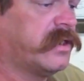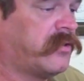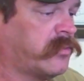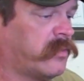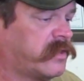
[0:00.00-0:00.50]

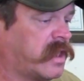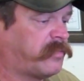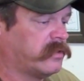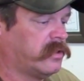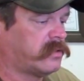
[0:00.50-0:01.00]
on it with a
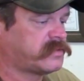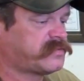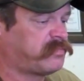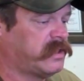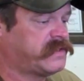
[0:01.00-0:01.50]
couple of little
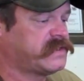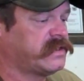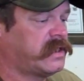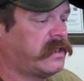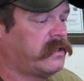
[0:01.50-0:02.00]
splits in
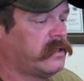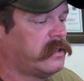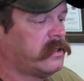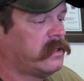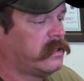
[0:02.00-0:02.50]
there.
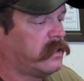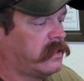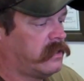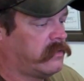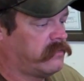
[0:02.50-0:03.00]

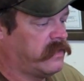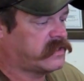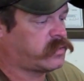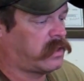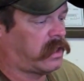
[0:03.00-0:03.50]

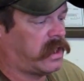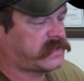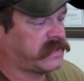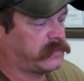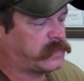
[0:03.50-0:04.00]
That's what
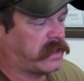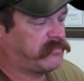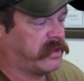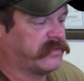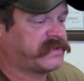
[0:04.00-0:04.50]
locks that firing
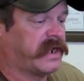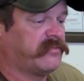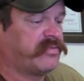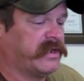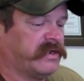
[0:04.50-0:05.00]
pin
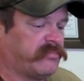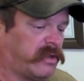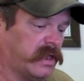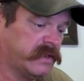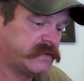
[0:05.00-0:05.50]
retaining pin in
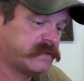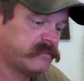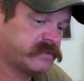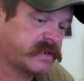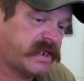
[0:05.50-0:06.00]
place.
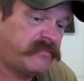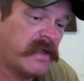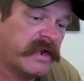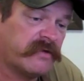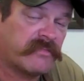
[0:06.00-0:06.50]
So keep
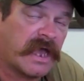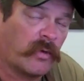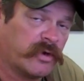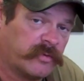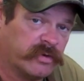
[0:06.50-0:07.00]
that in
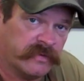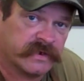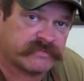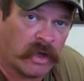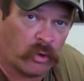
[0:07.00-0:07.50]
mind when you're putting
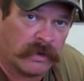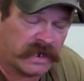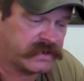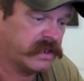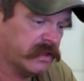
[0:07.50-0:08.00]
this bolt
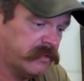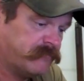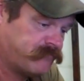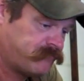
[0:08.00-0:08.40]
back together.